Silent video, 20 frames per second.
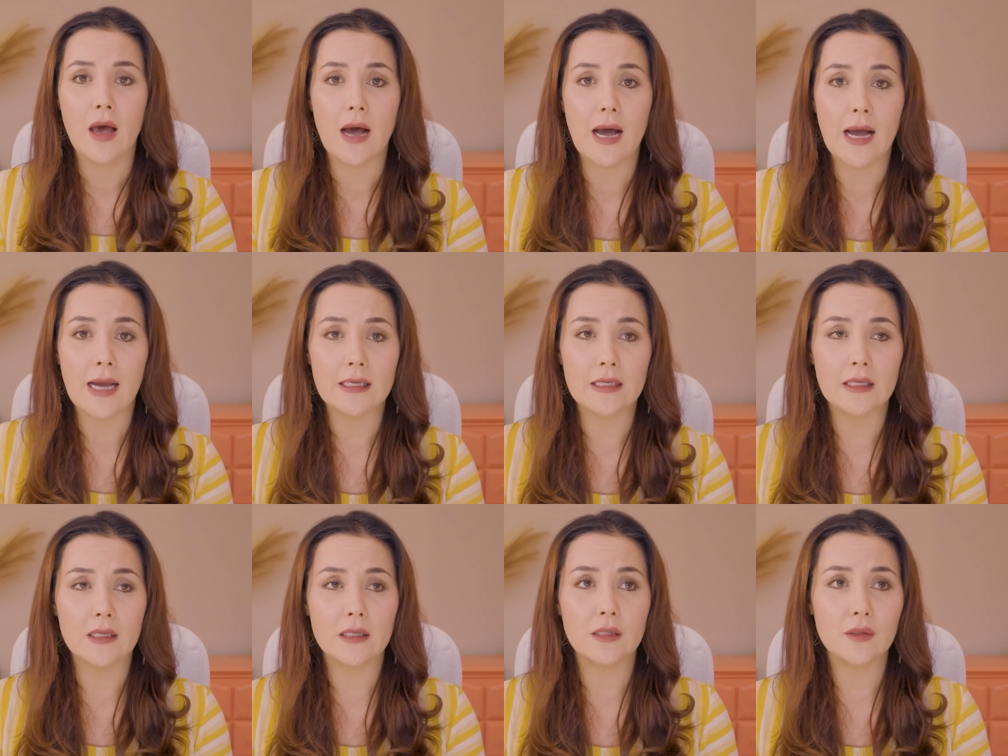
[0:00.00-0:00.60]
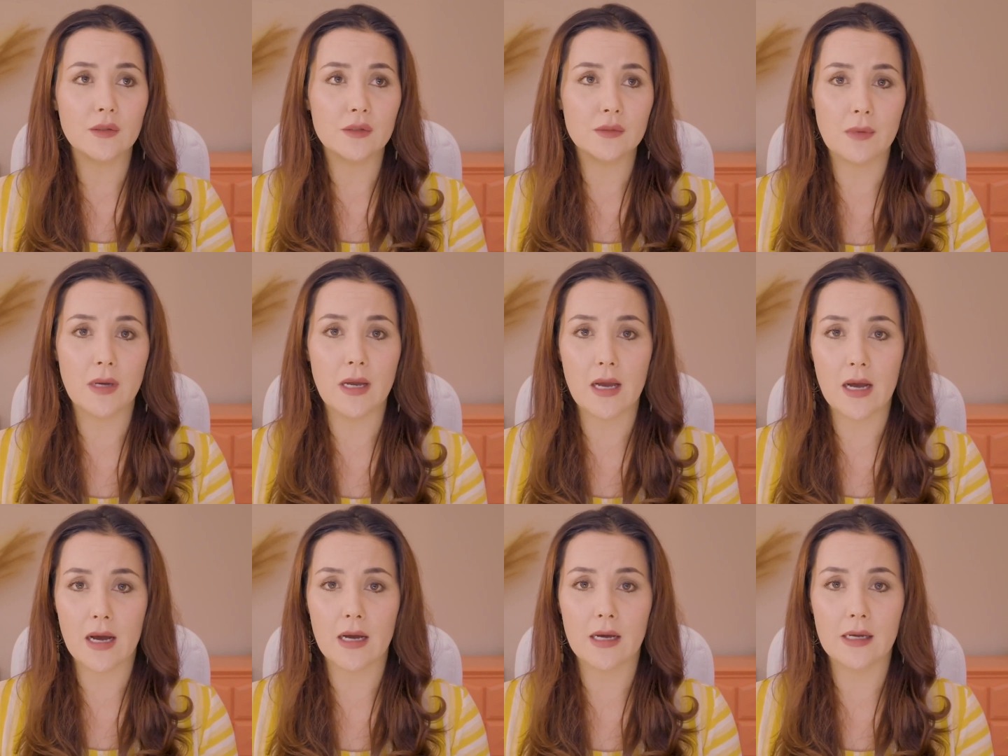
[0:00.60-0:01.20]
I can close
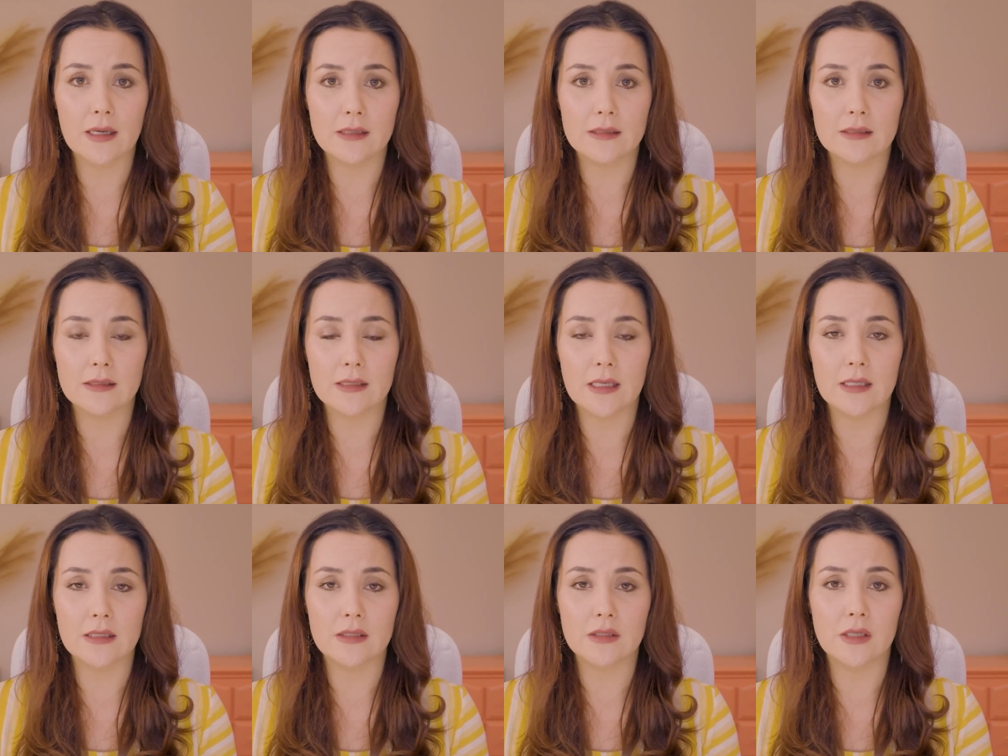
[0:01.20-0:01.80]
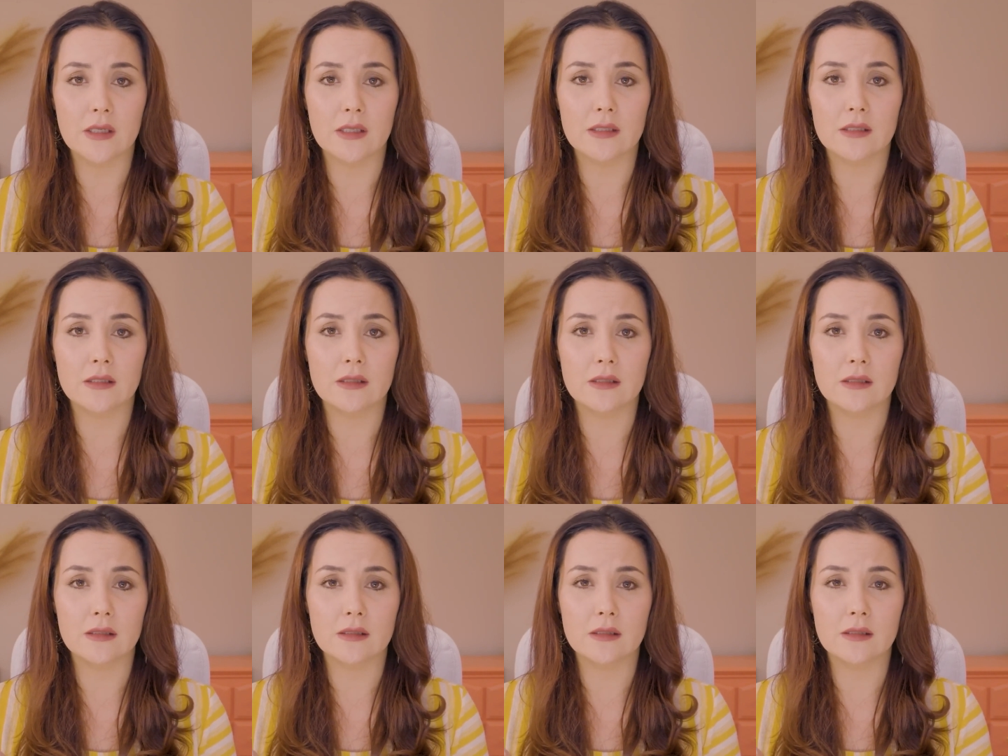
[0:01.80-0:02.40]
my eyes and
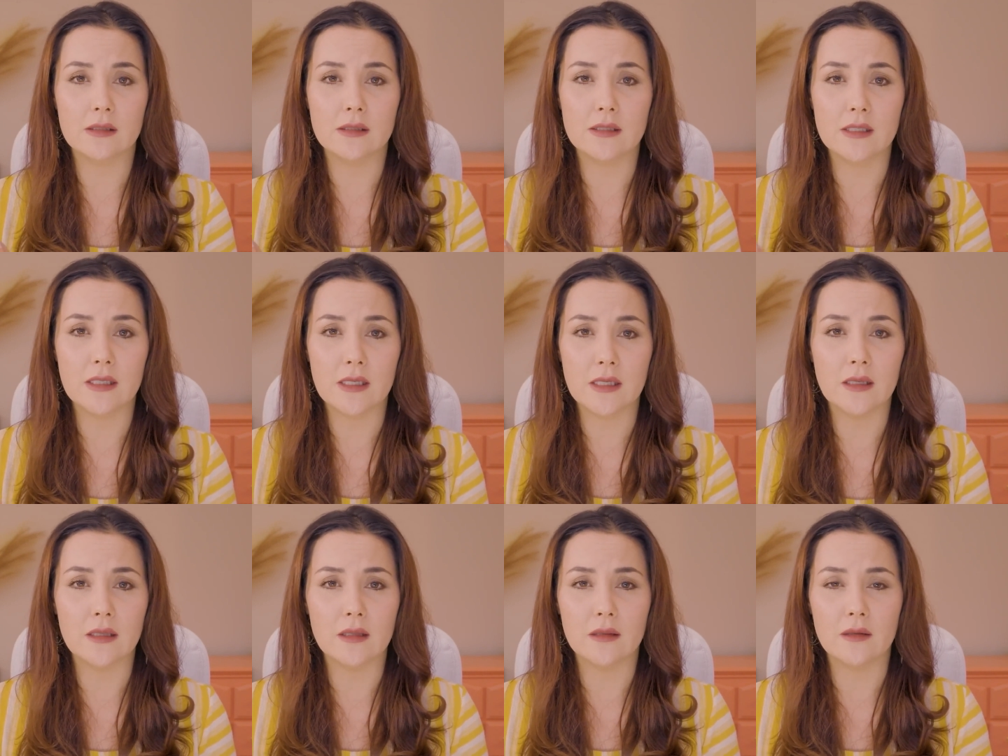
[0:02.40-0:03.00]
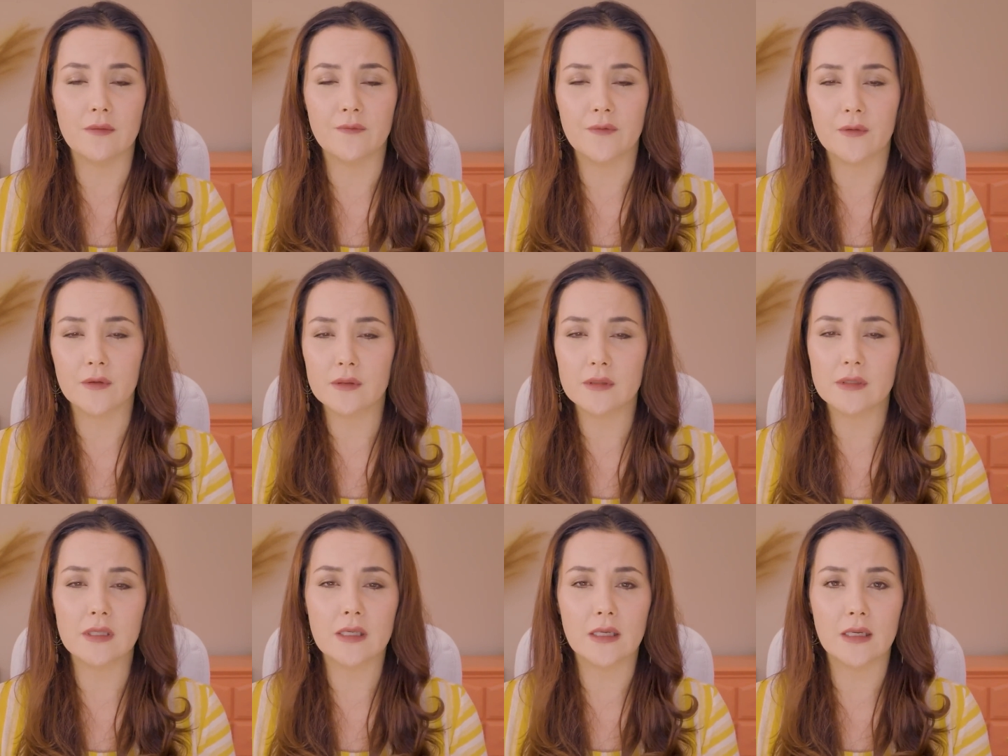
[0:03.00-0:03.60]
just see the
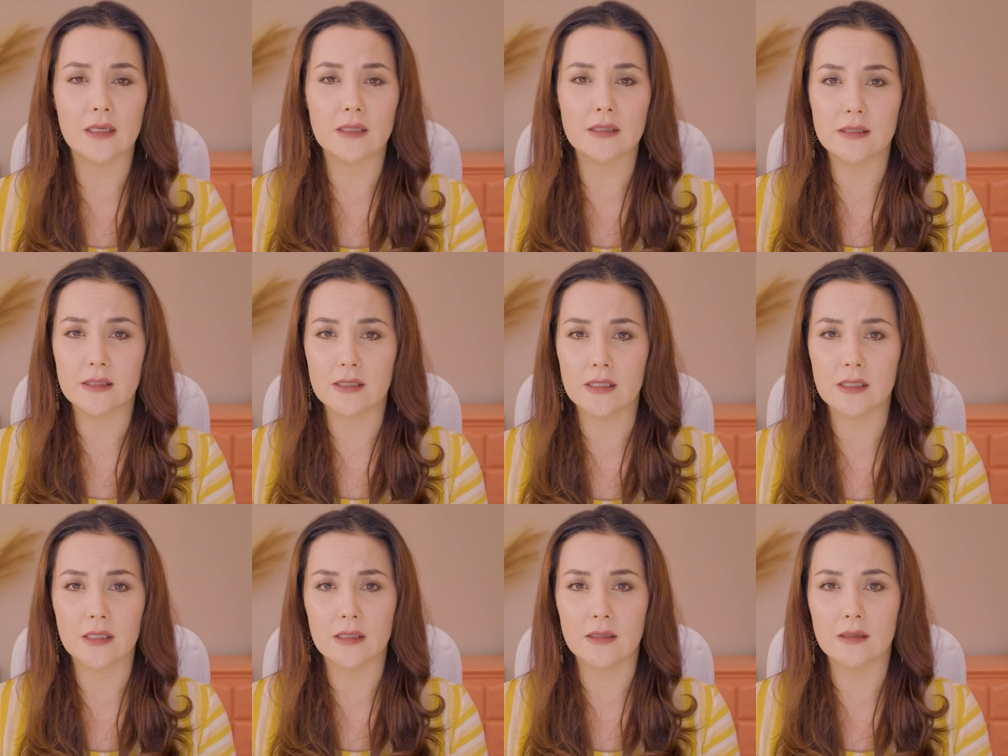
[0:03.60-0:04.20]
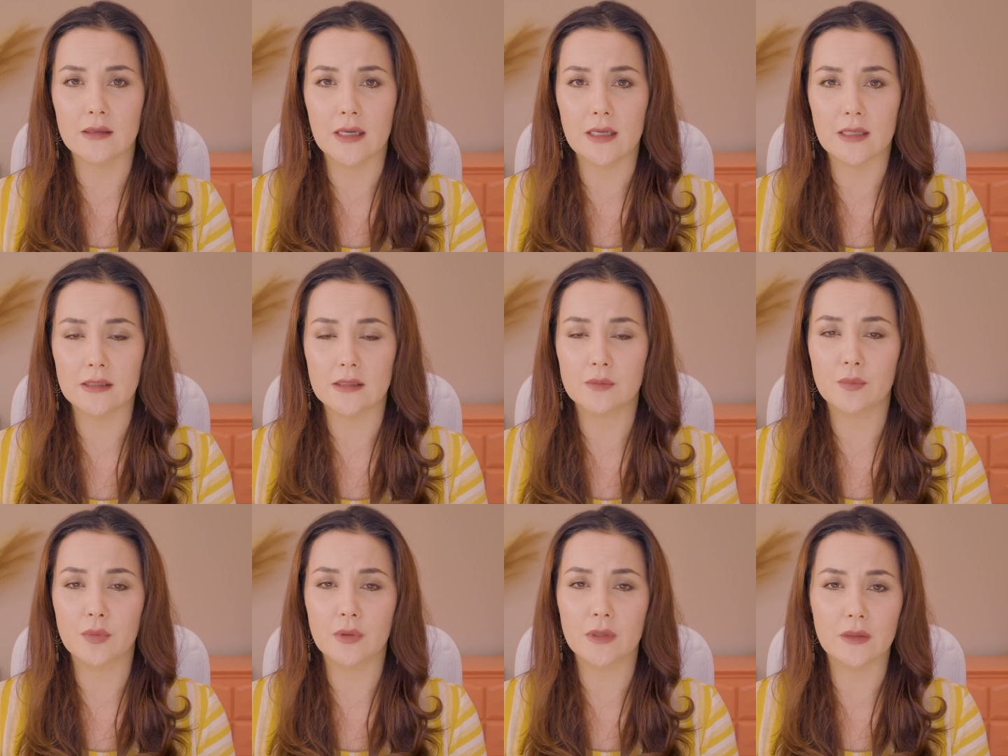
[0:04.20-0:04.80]
first thing I see that
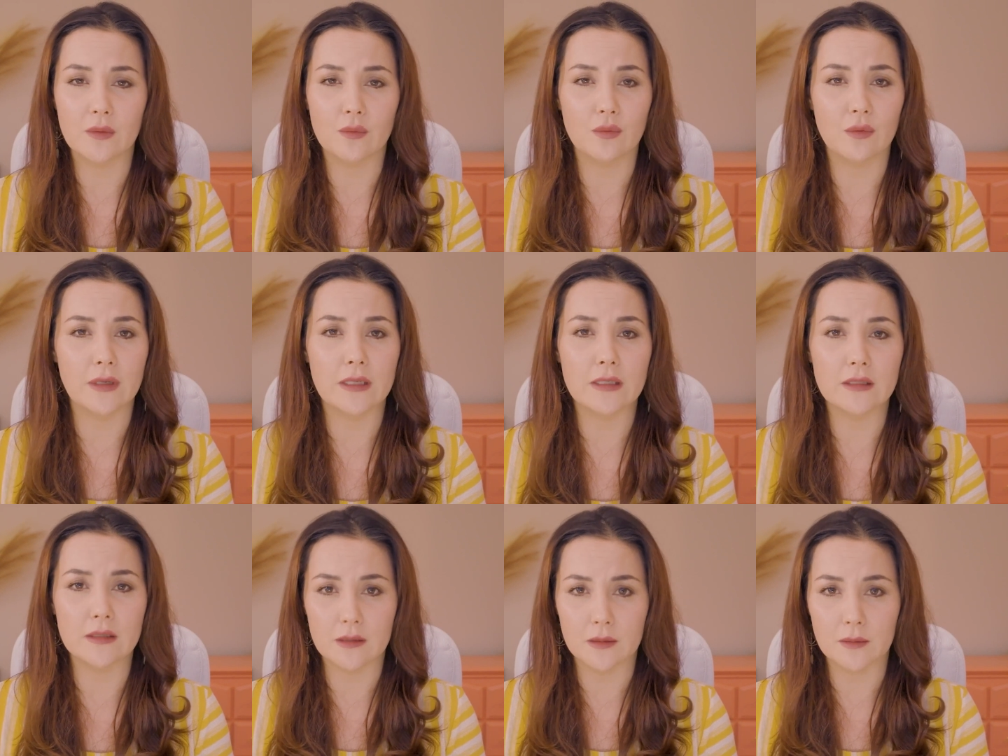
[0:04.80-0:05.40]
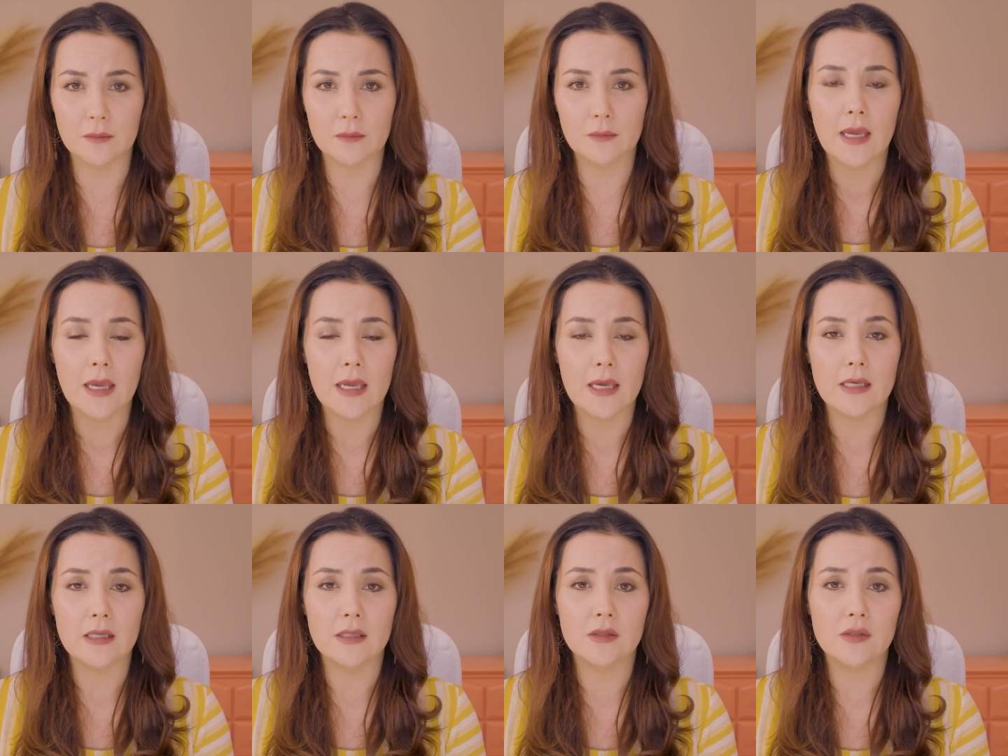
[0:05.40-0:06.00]
is pretty random
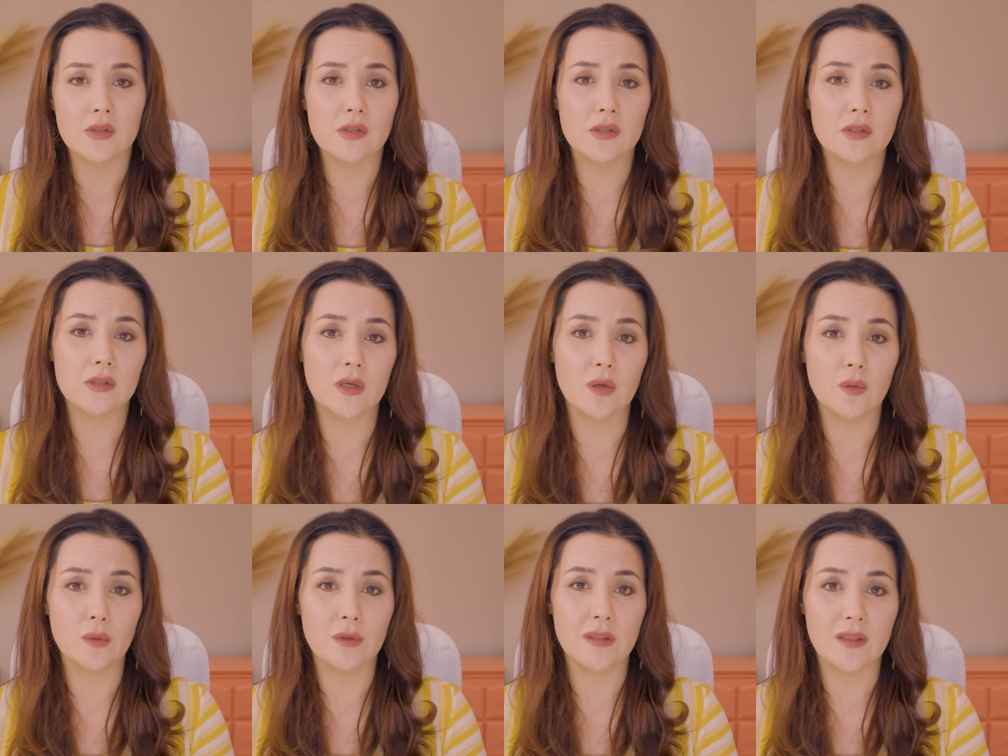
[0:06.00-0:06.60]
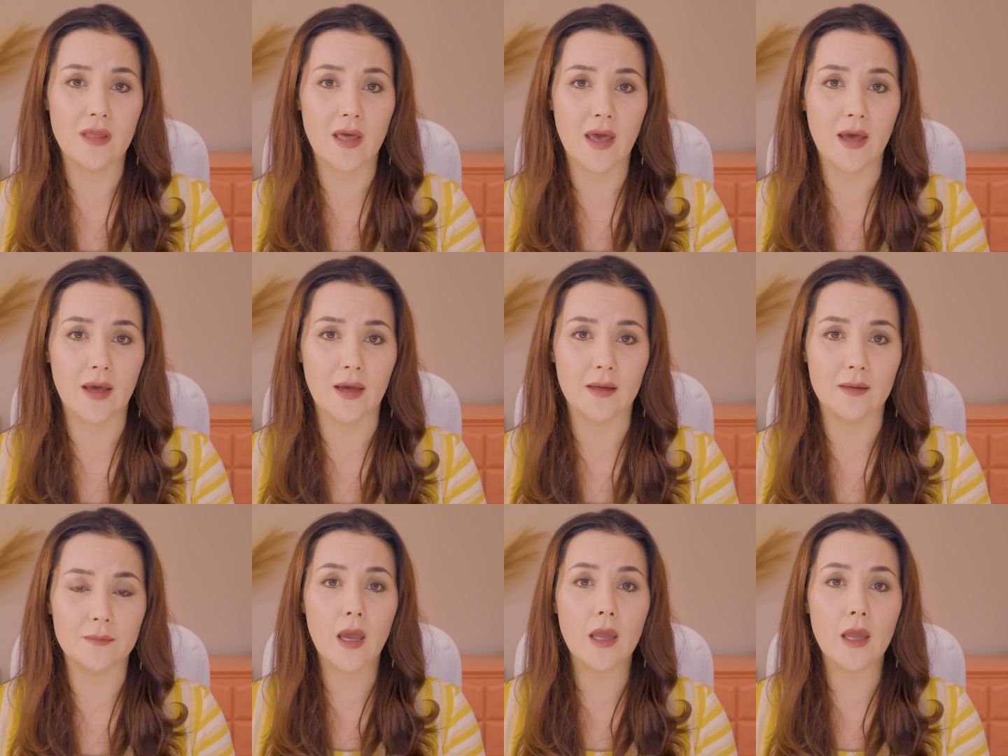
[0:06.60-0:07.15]
and just go with that.